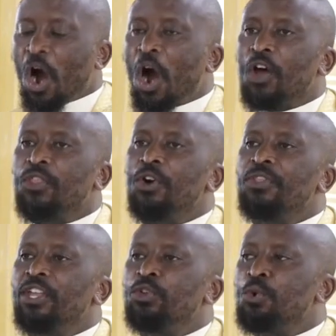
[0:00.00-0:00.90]

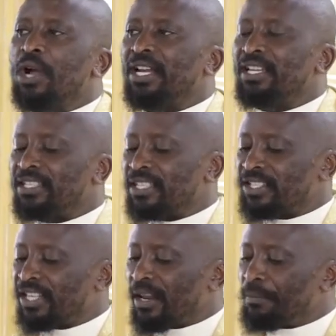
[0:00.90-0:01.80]
"Although the Eucharist
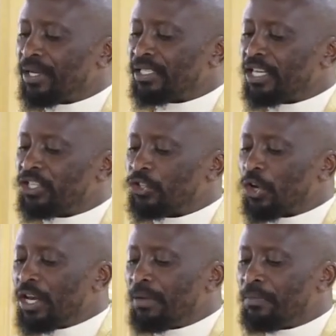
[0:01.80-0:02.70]
is celebrated
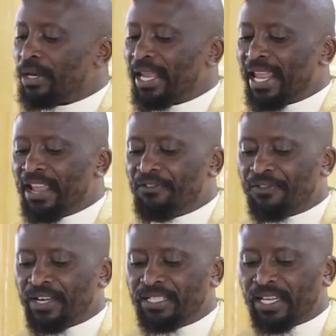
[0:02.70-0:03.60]
solemnly
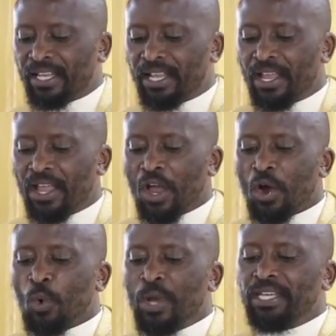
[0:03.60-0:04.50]
every day,
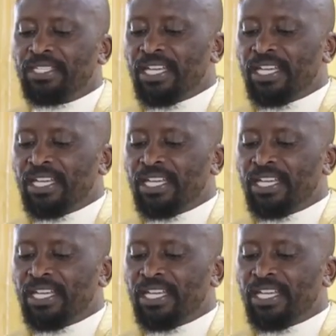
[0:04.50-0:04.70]
we